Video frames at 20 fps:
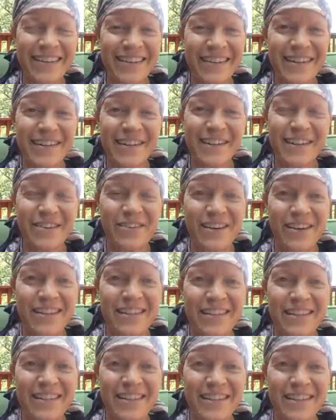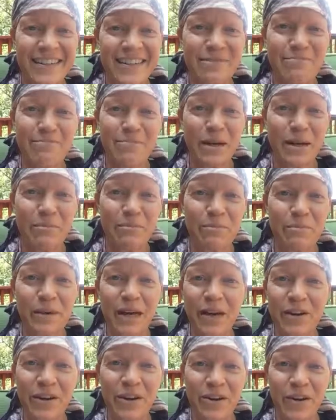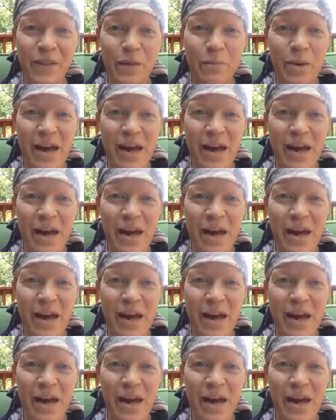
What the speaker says: I know I did. I'm out here on the